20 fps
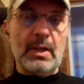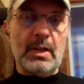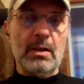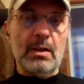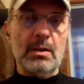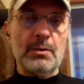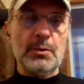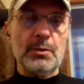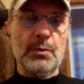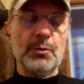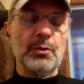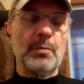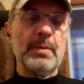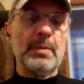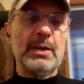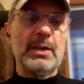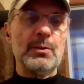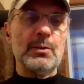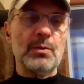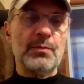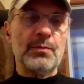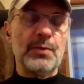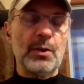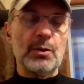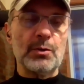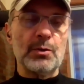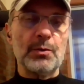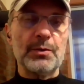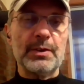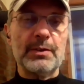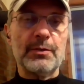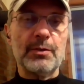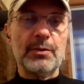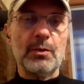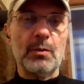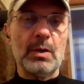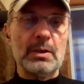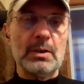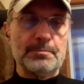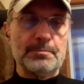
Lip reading: user manual photos and so on.